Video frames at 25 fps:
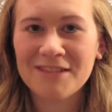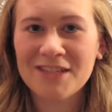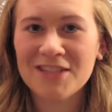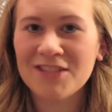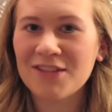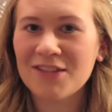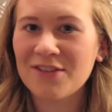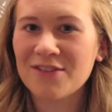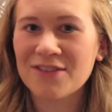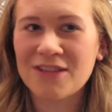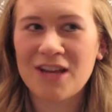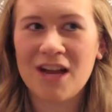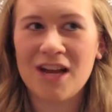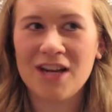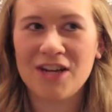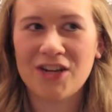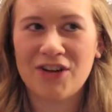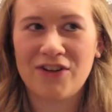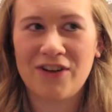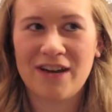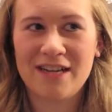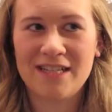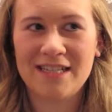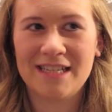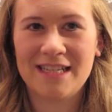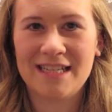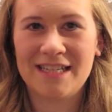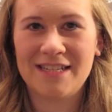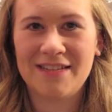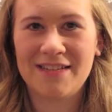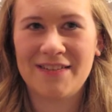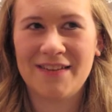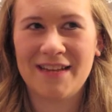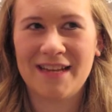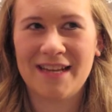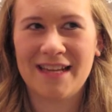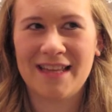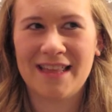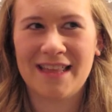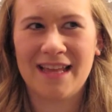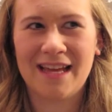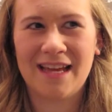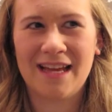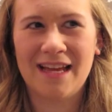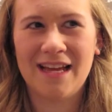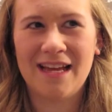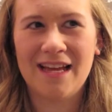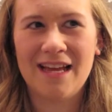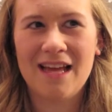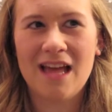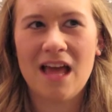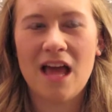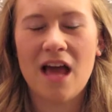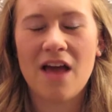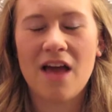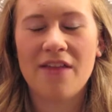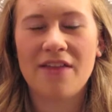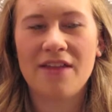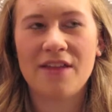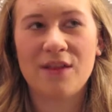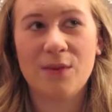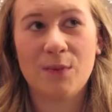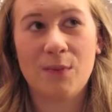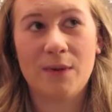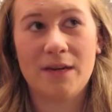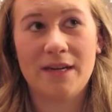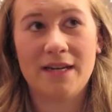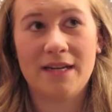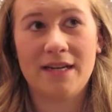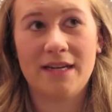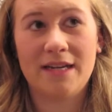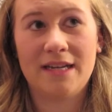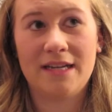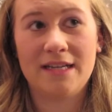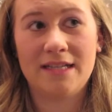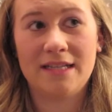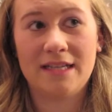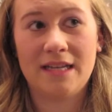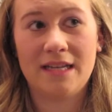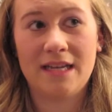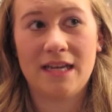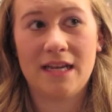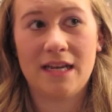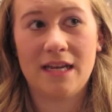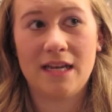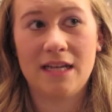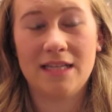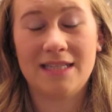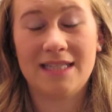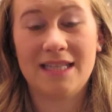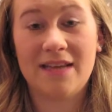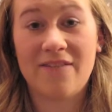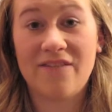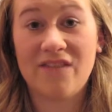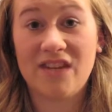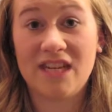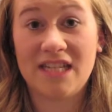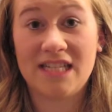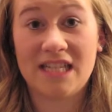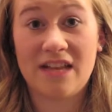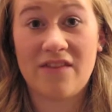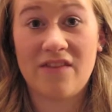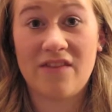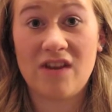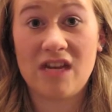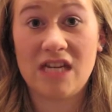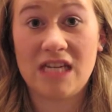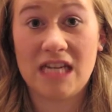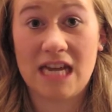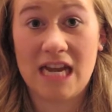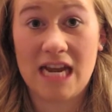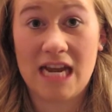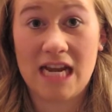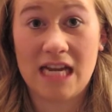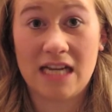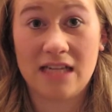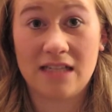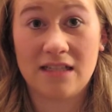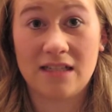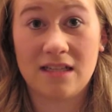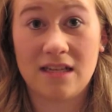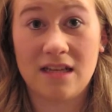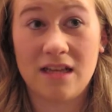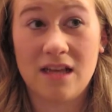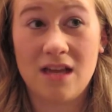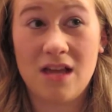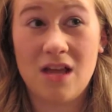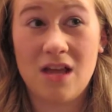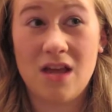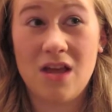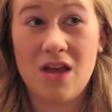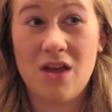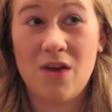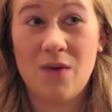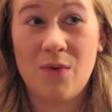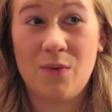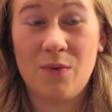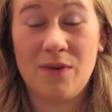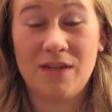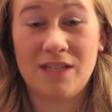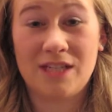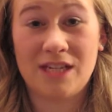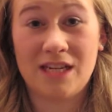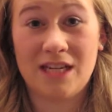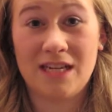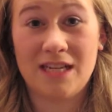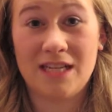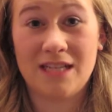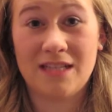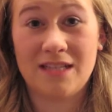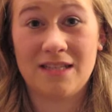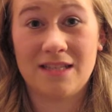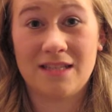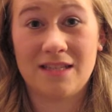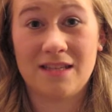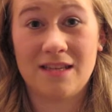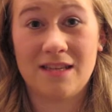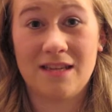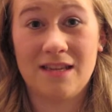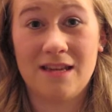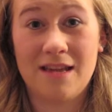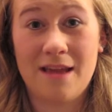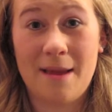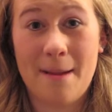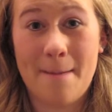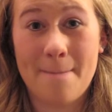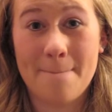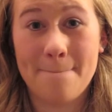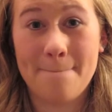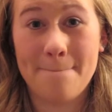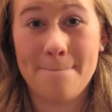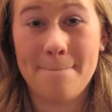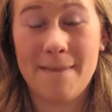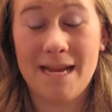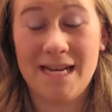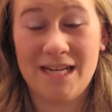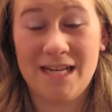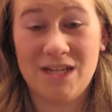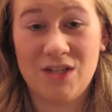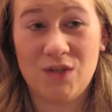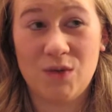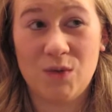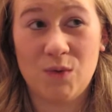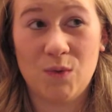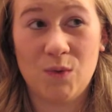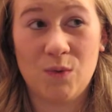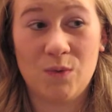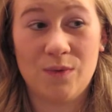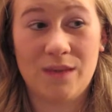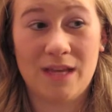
So it's kind of crazy to think that, I think the wedding is in 77 days, which is mental.